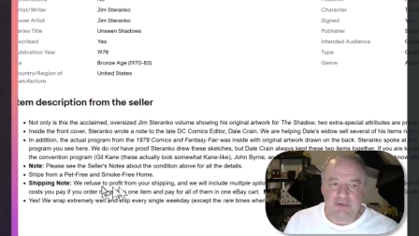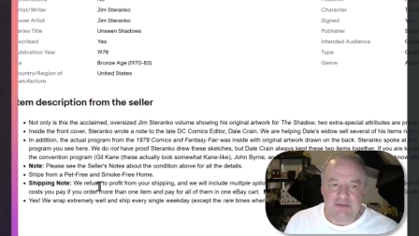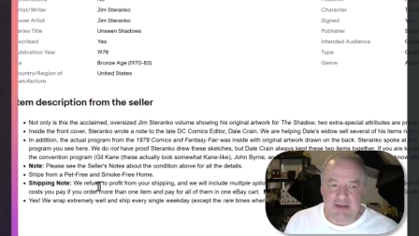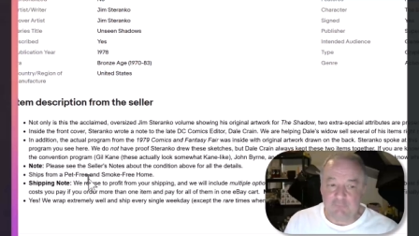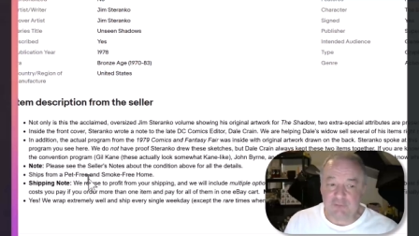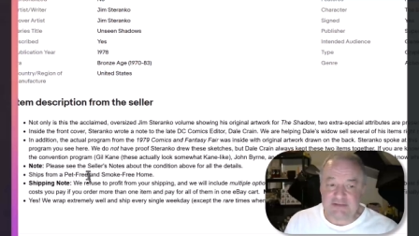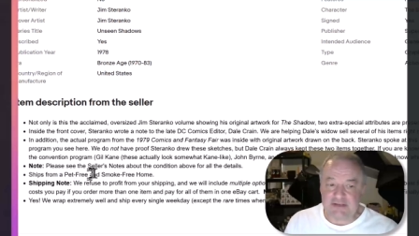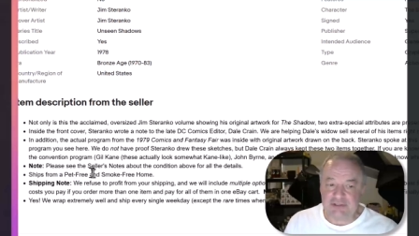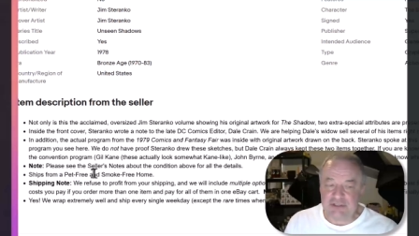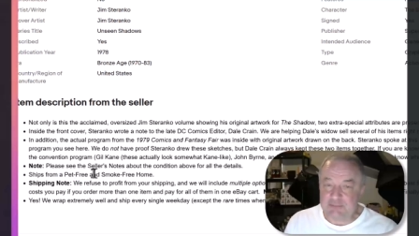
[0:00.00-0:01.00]
never
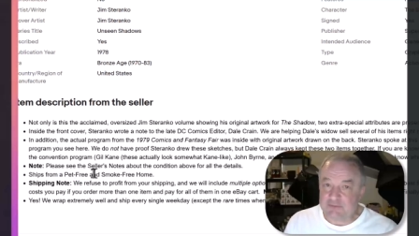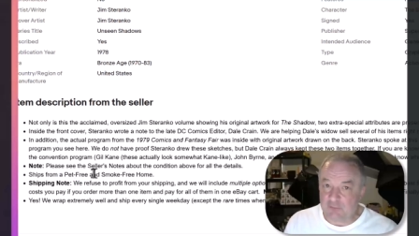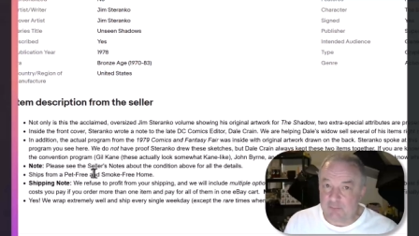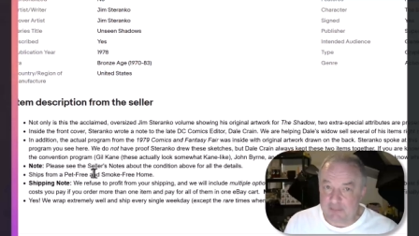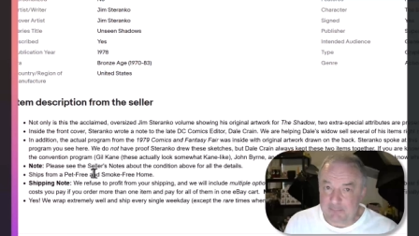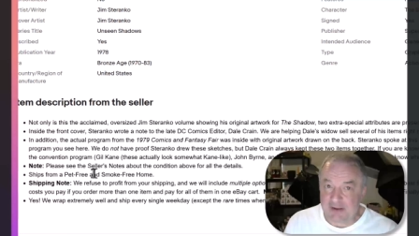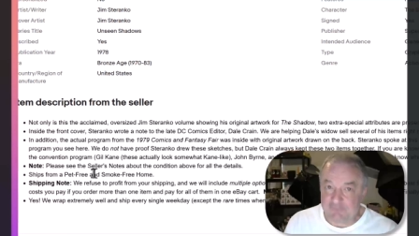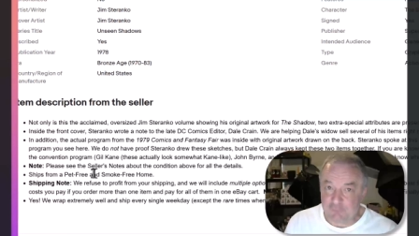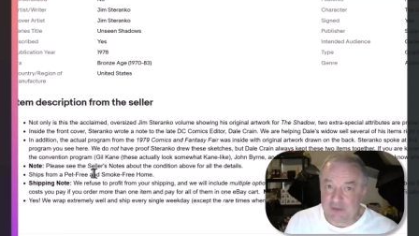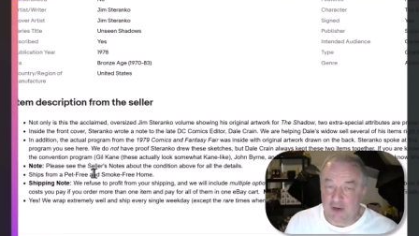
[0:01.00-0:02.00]
say ships from a
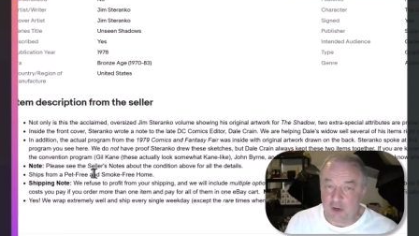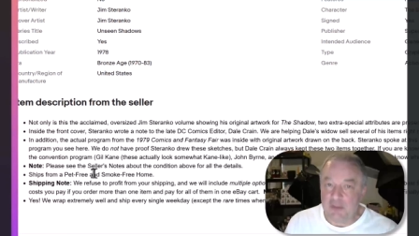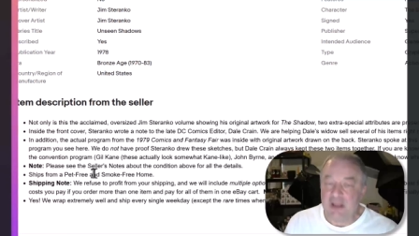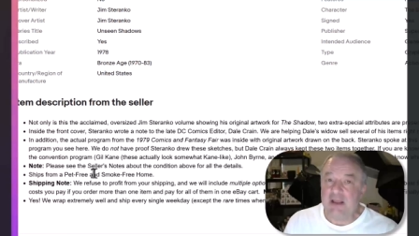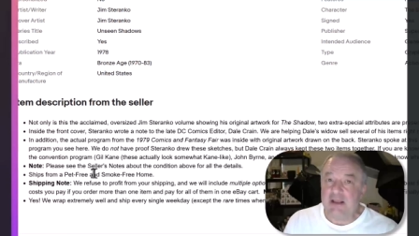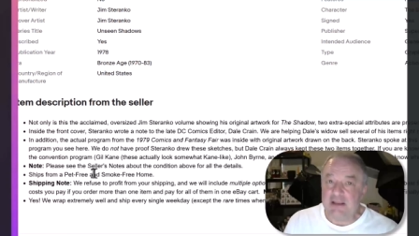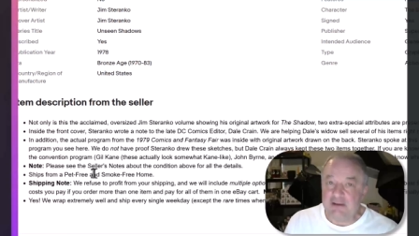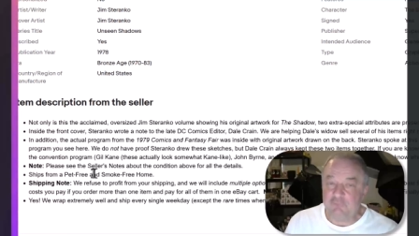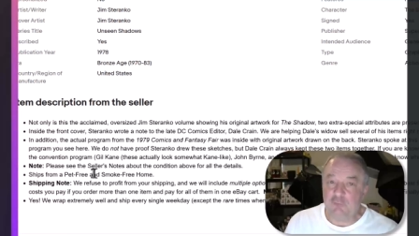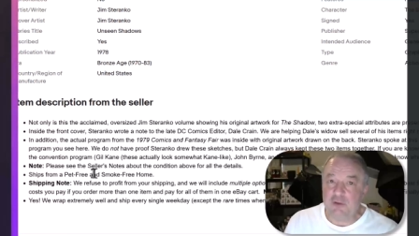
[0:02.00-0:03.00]
pet-free home
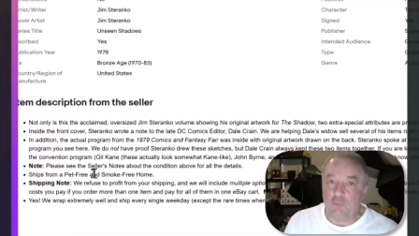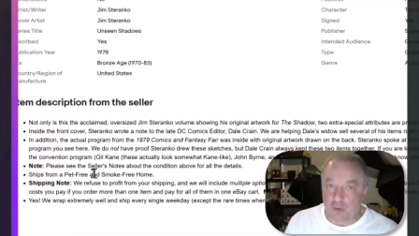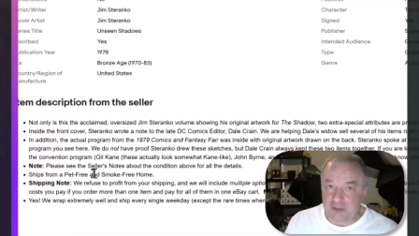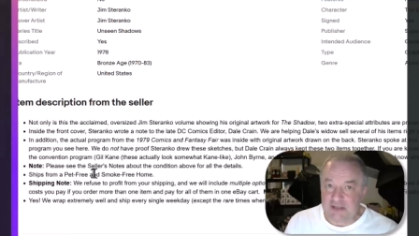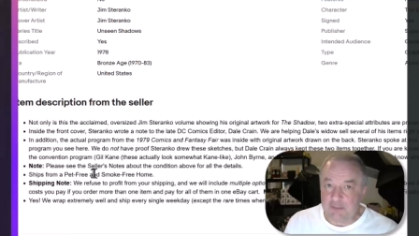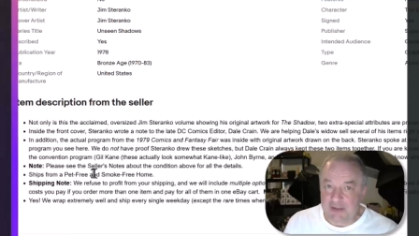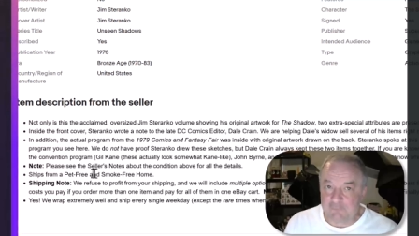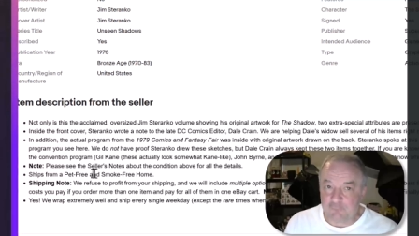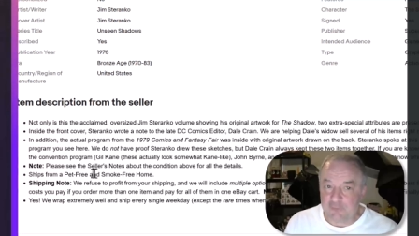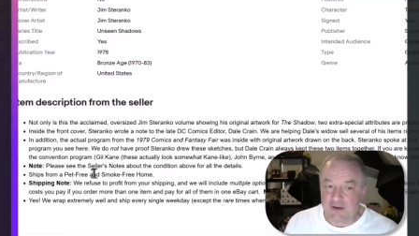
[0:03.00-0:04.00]
if we weren't a
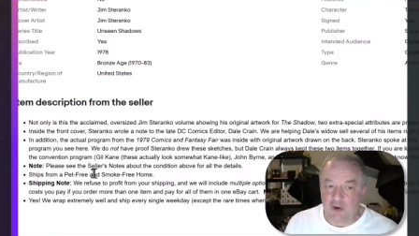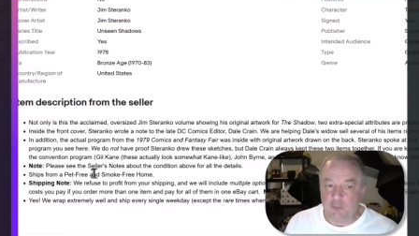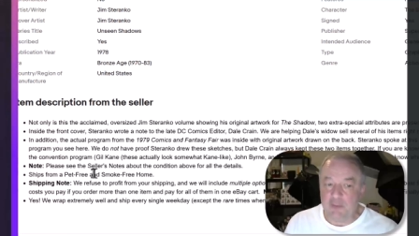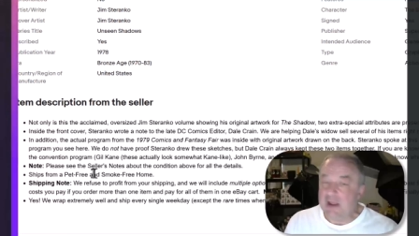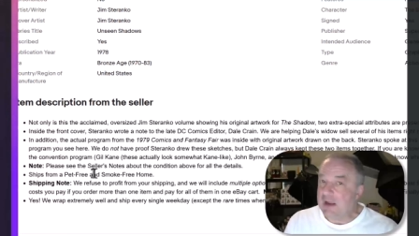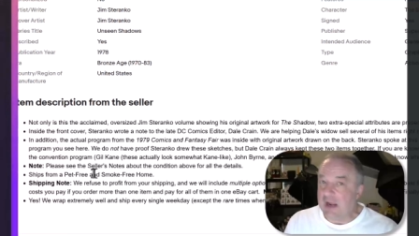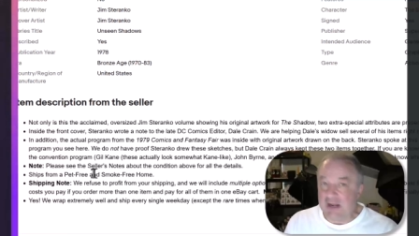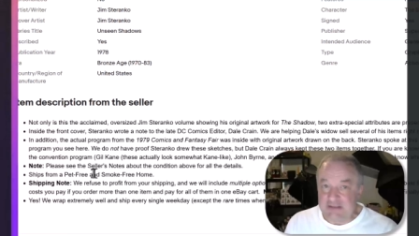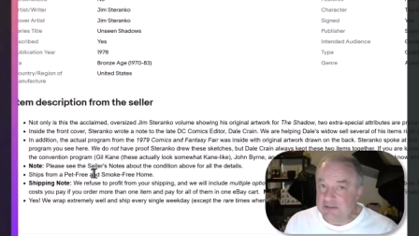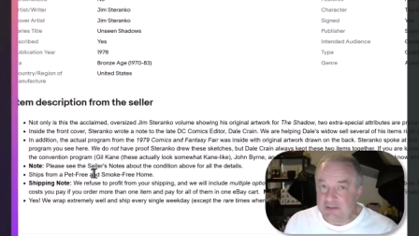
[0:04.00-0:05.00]
pet-free home. I
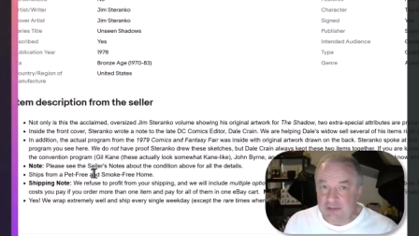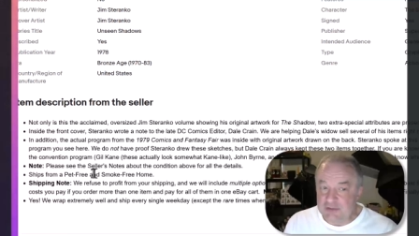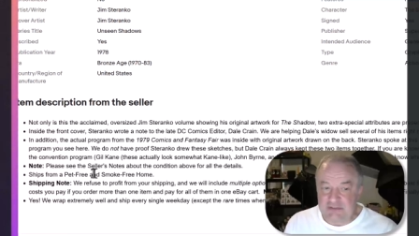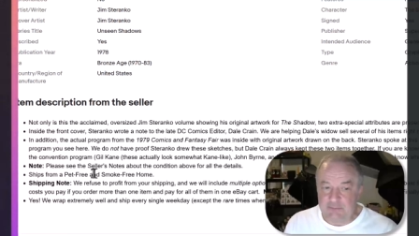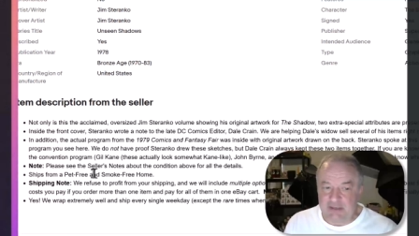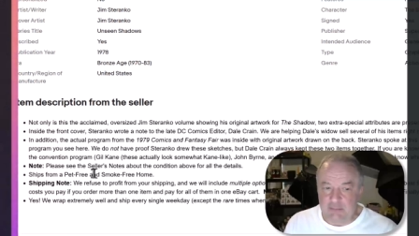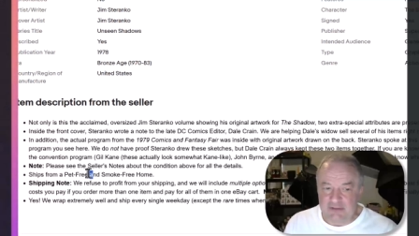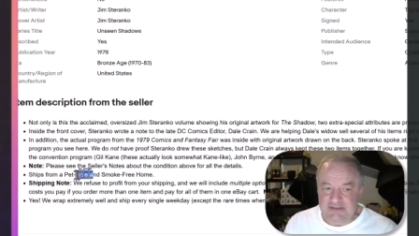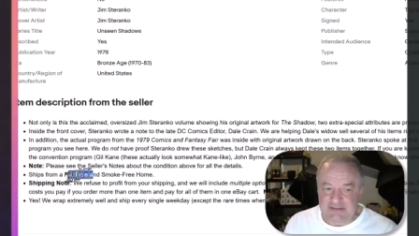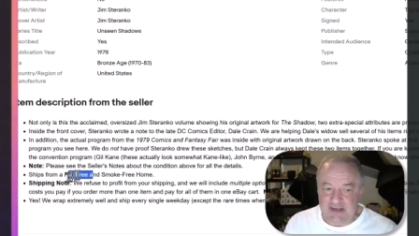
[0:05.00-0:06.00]
didn't used to be able
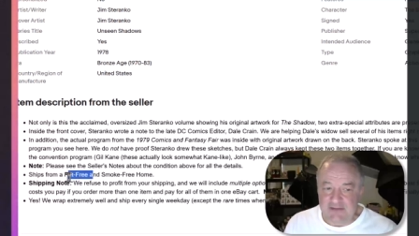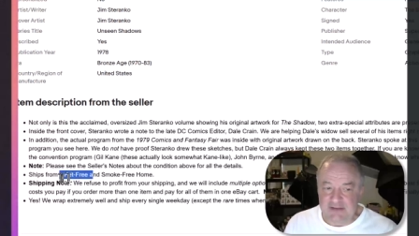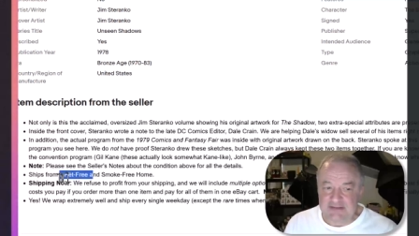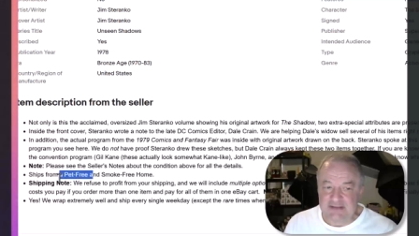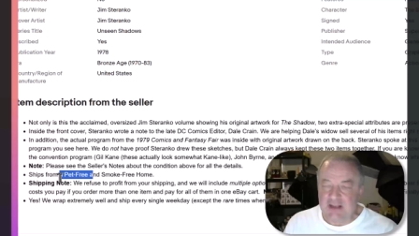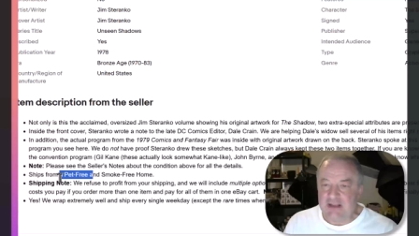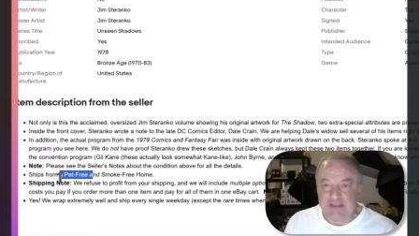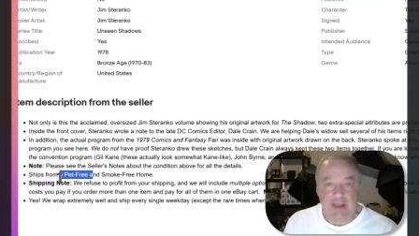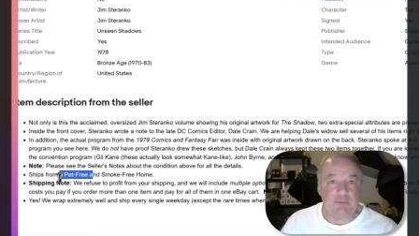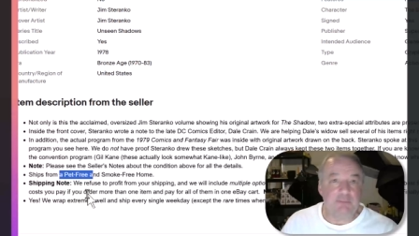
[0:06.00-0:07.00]
to say this.
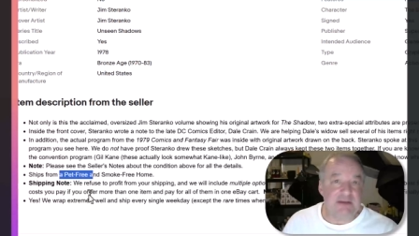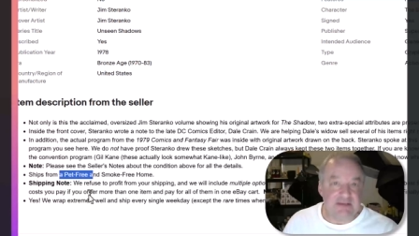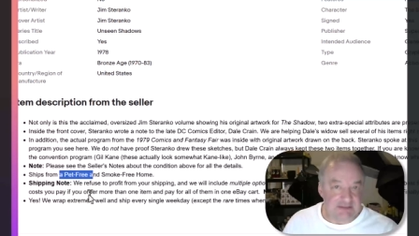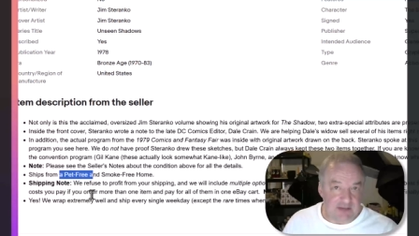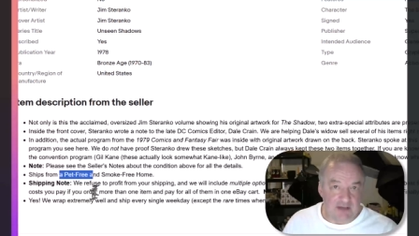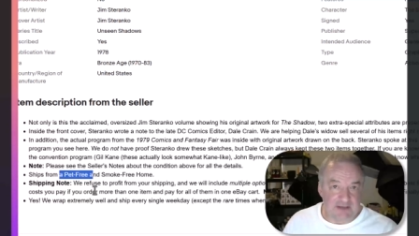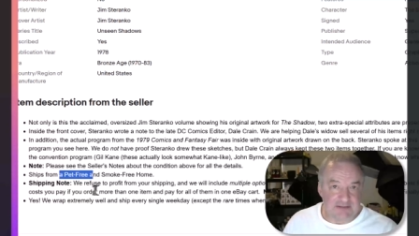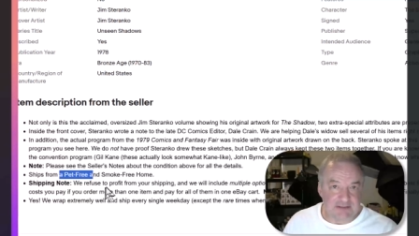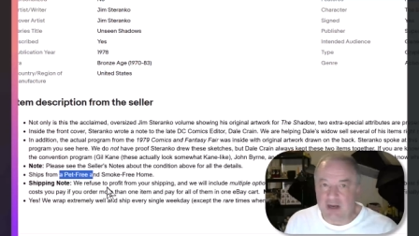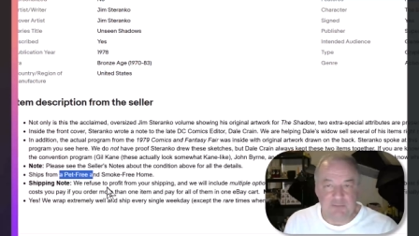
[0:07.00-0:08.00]
That would be
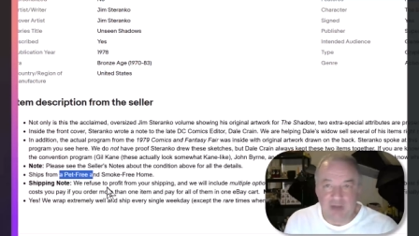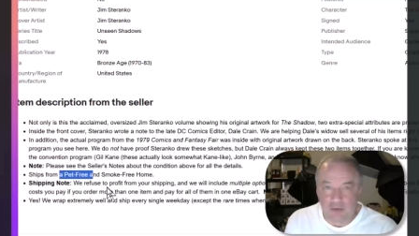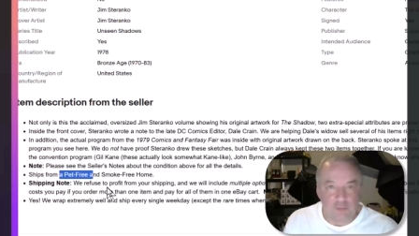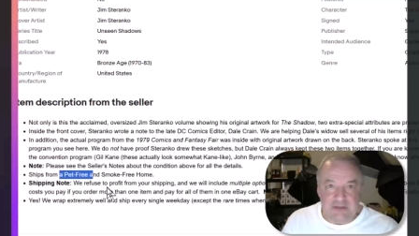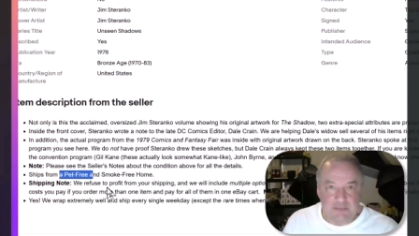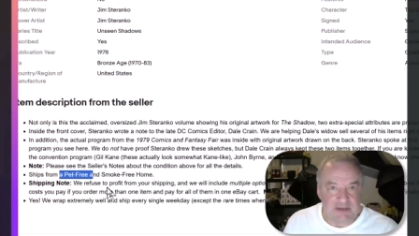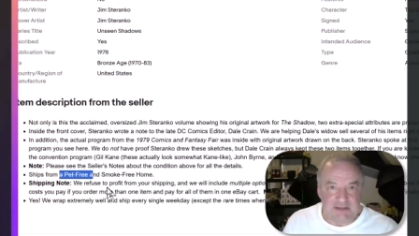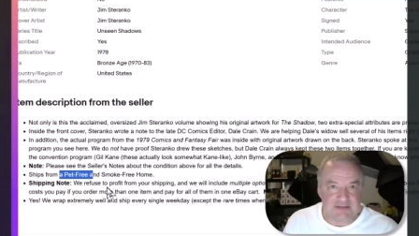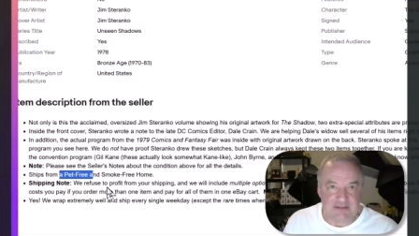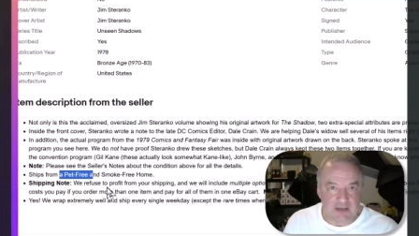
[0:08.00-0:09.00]
dishonest. I'm not going to be
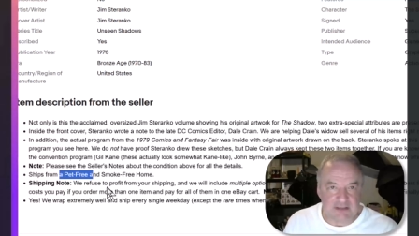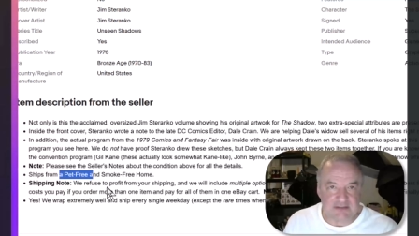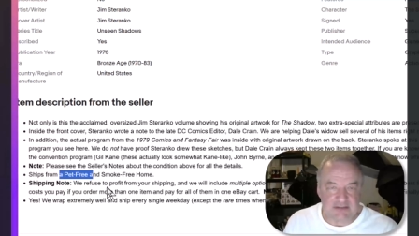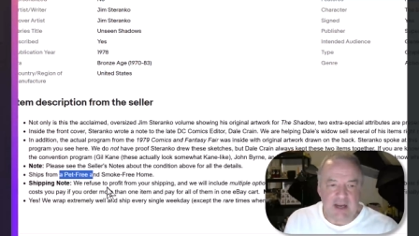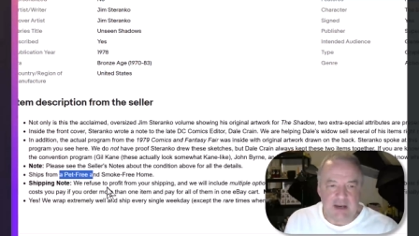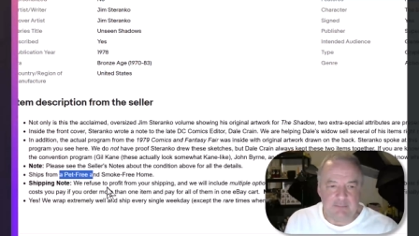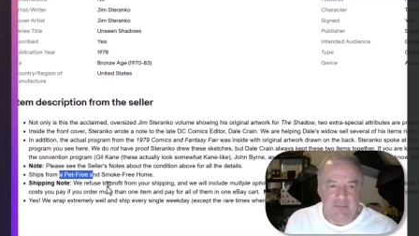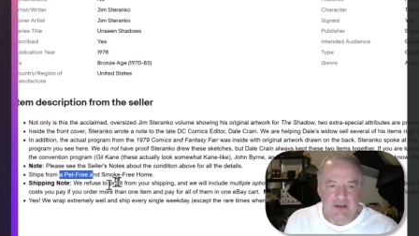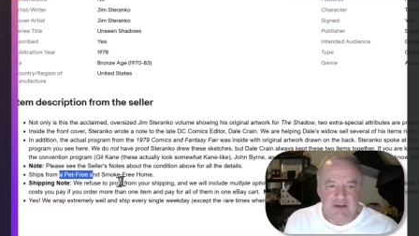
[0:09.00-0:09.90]
dishonest. I'm